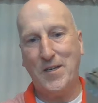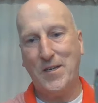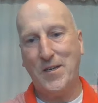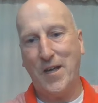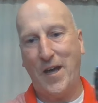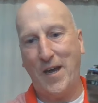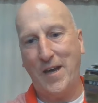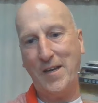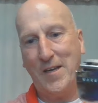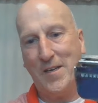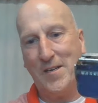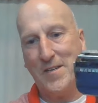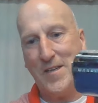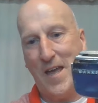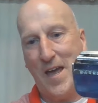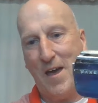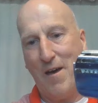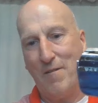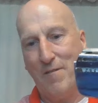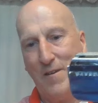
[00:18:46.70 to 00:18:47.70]
tighten it
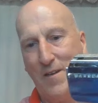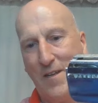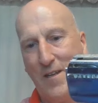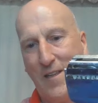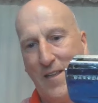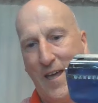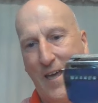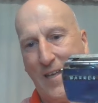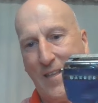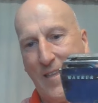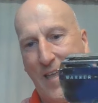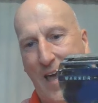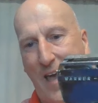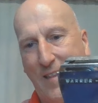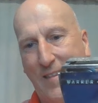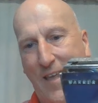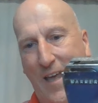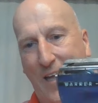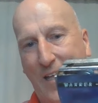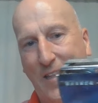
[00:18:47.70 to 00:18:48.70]
down like
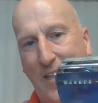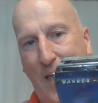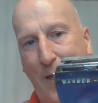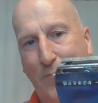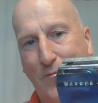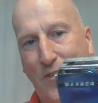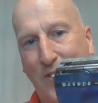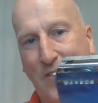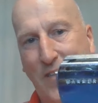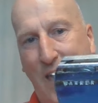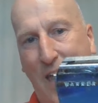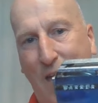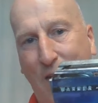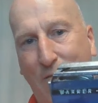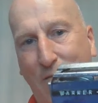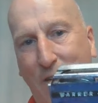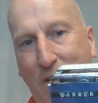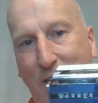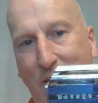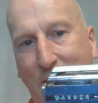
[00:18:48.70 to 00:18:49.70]
that. That clamps it
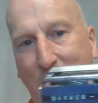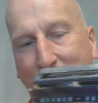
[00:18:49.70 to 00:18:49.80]
down.